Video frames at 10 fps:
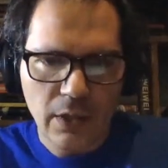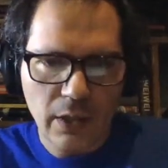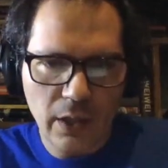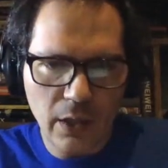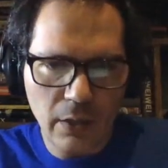
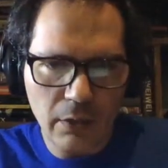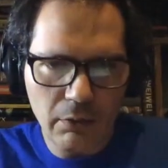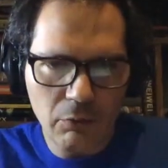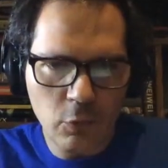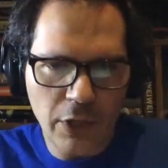
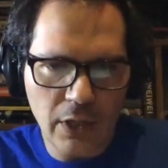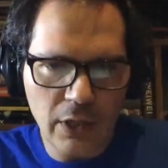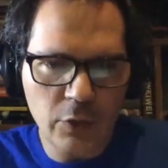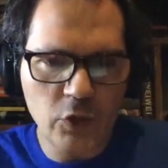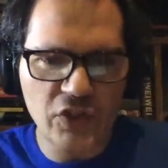We
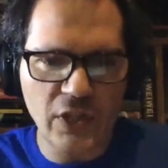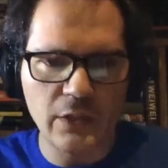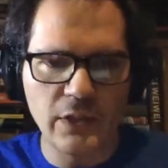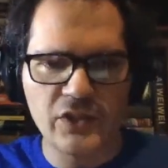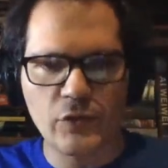need to set
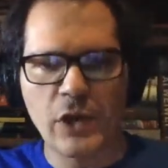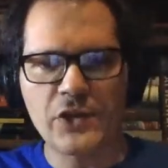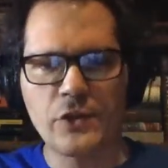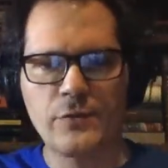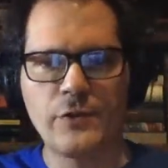the
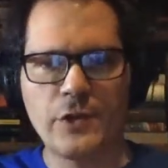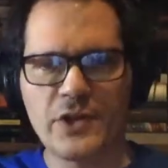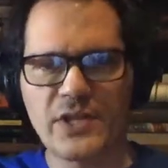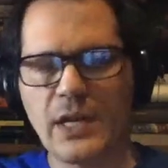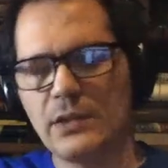structure
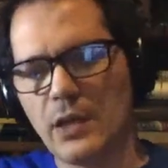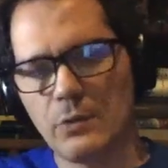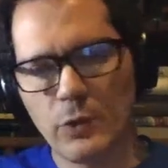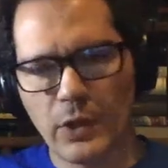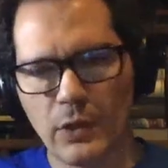first, and
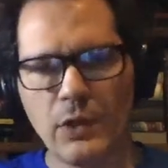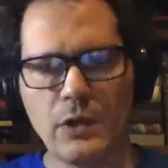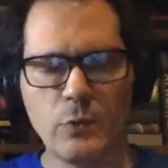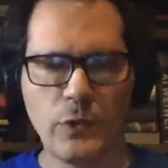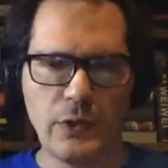then we'll
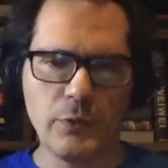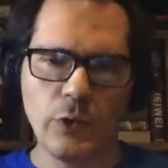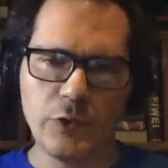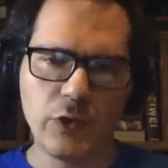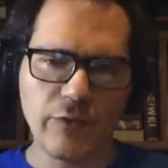
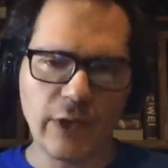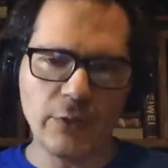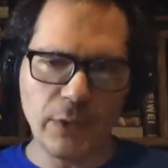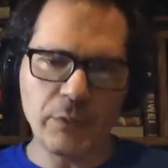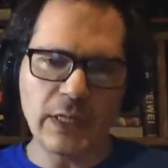do development.